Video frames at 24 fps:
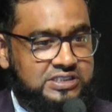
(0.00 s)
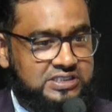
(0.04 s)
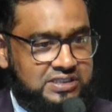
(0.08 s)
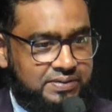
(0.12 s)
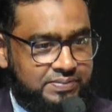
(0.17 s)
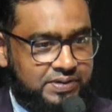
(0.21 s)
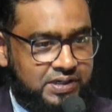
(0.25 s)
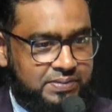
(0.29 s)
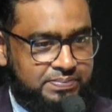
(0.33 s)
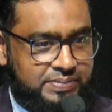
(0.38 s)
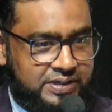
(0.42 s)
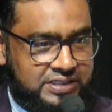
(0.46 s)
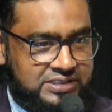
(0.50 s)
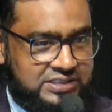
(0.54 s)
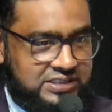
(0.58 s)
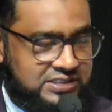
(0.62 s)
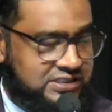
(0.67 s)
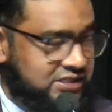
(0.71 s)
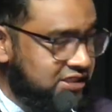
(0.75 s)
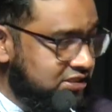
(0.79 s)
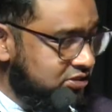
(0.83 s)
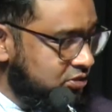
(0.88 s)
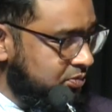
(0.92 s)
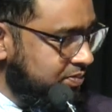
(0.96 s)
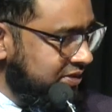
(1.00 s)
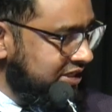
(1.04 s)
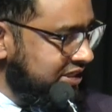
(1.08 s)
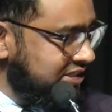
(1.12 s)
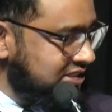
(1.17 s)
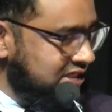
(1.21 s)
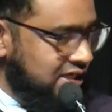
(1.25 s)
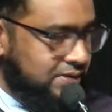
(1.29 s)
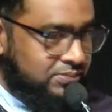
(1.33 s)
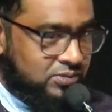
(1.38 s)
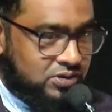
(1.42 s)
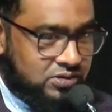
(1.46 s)
Zamir Pasha sir, to
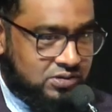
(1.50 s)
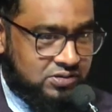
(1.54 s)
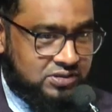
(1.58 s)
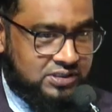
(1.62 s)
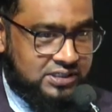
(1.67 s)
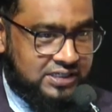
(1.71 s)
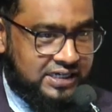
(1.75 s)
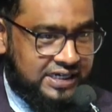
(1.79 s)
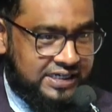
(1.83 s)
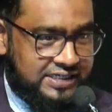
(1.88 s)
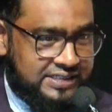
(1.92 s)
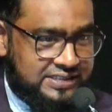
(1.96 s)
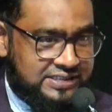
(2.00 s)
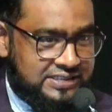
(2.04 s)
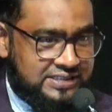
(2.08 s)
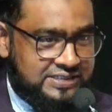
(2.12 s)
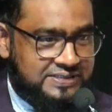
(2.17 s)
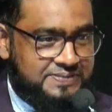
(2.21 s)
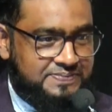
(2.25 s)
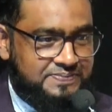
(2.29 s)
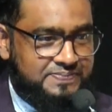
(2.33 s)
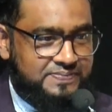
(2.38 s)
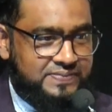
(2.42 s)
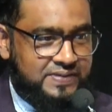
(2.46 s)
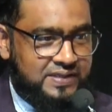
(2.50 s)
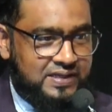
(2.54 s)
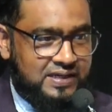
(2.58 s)
please come onto the dais,